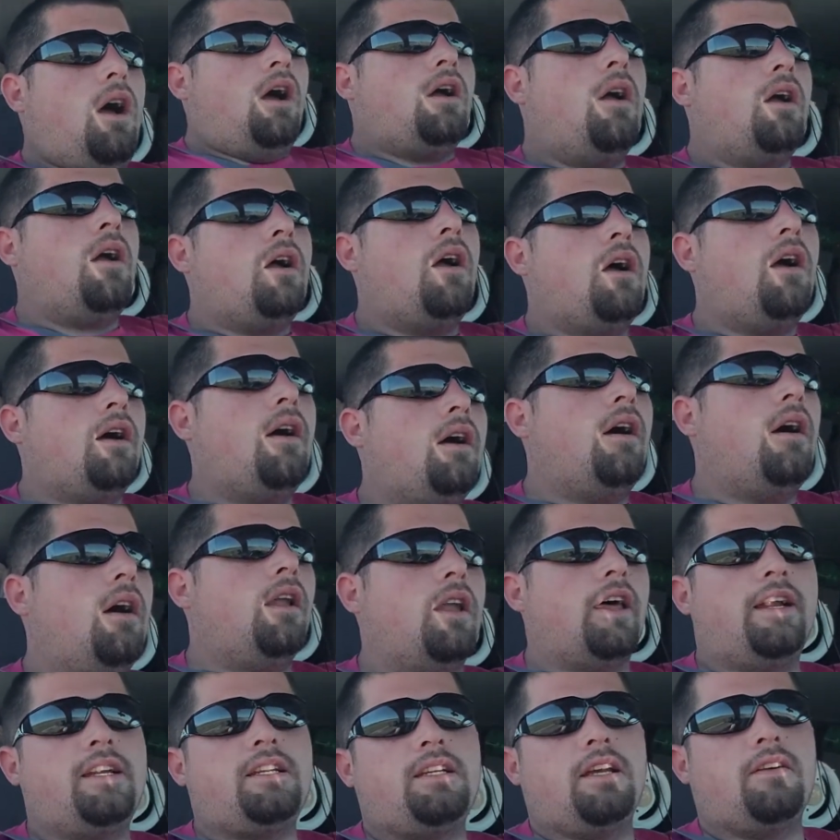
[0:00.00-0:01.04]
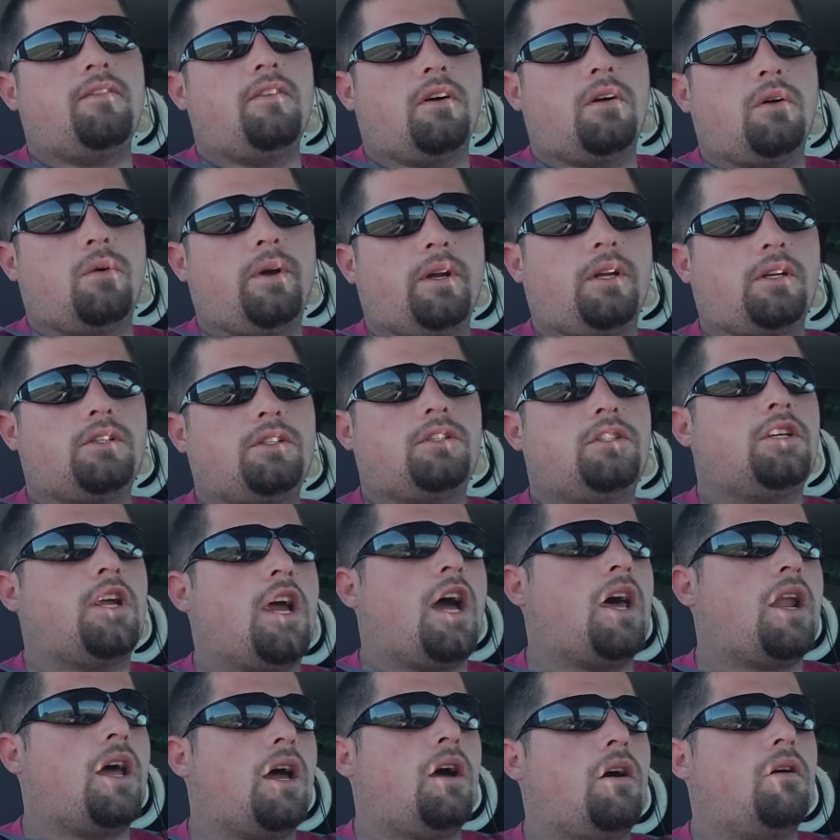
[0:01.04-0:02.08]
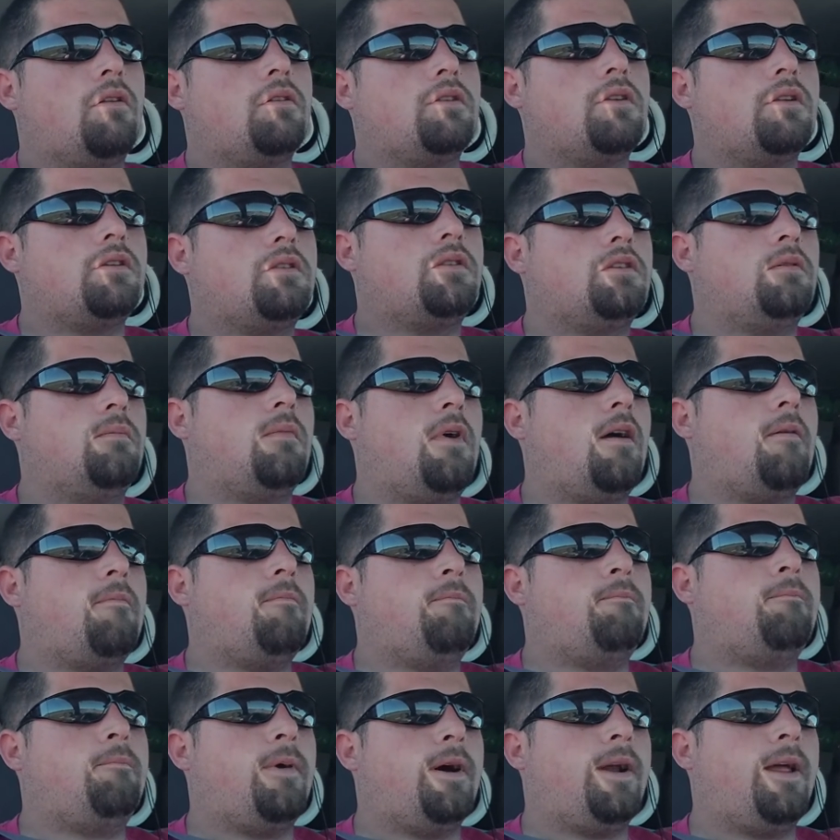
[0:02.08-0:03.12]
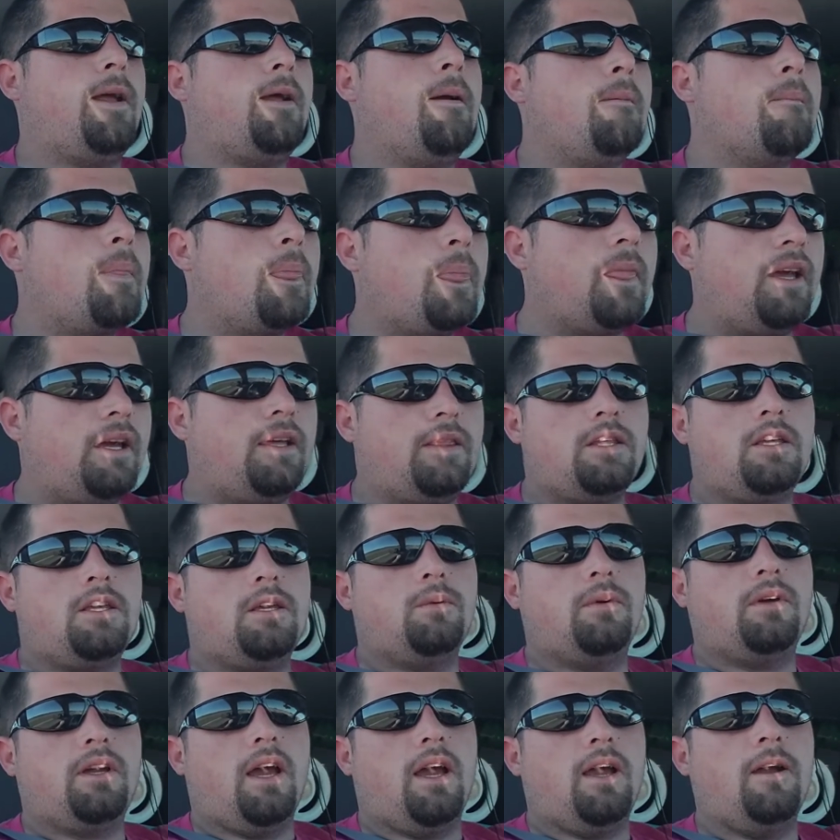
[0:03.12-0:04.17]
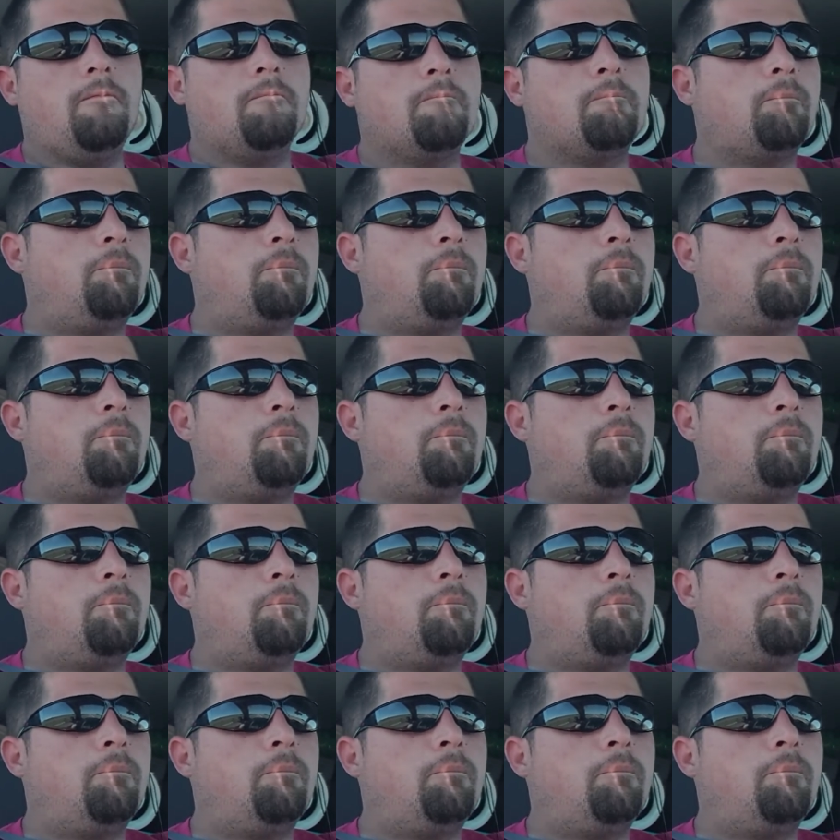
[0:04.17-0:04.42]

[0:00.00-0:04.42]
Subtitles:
I'd like to give a quick shout out to my buddy in the UK.